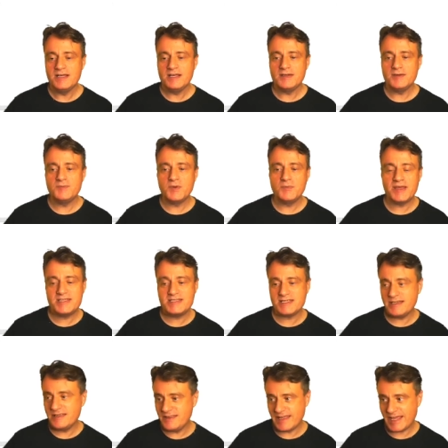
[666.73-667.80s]
Um, but
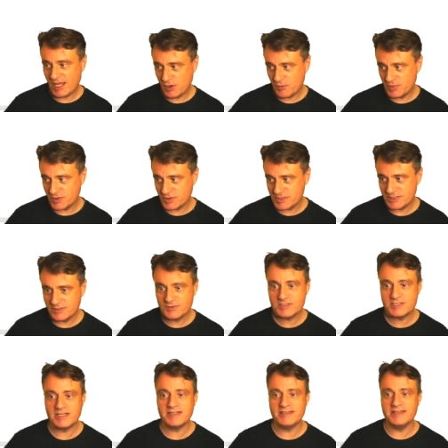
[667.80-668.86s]
basically the output looks
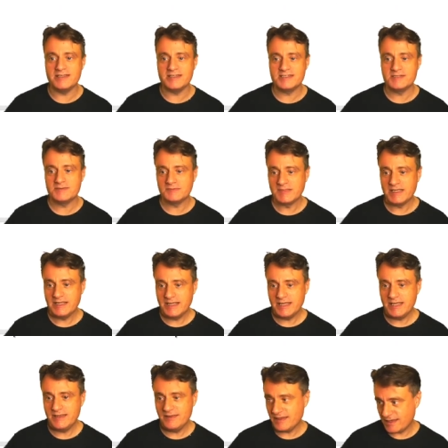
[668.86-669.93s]
like this,
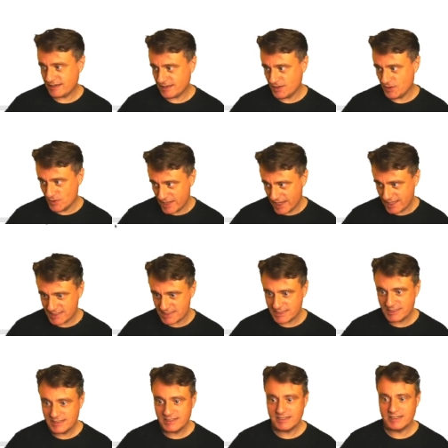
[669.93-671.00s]
in that you get
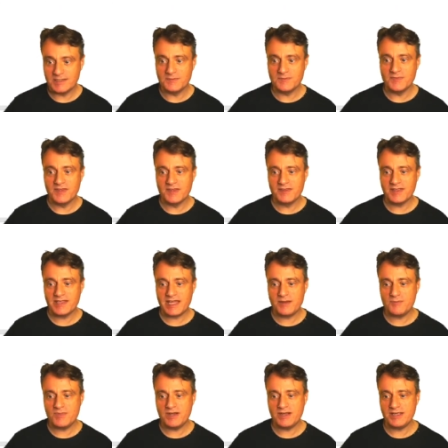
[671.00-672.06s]
um, the
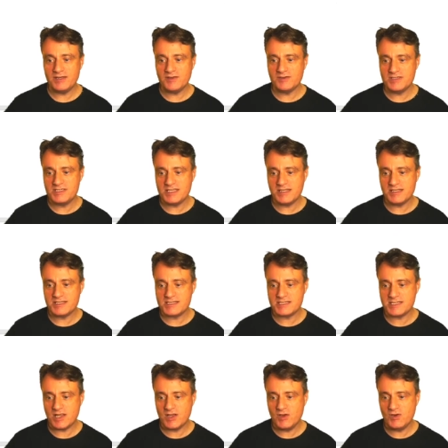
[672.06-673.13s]
camera and you can see that it's
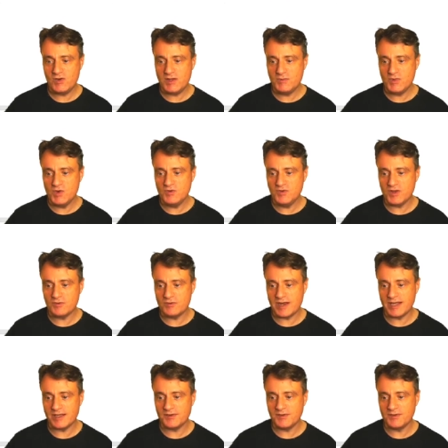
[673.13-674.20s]
slowly moving
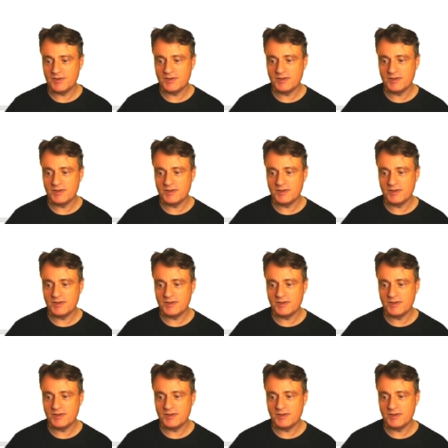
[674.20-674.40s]
around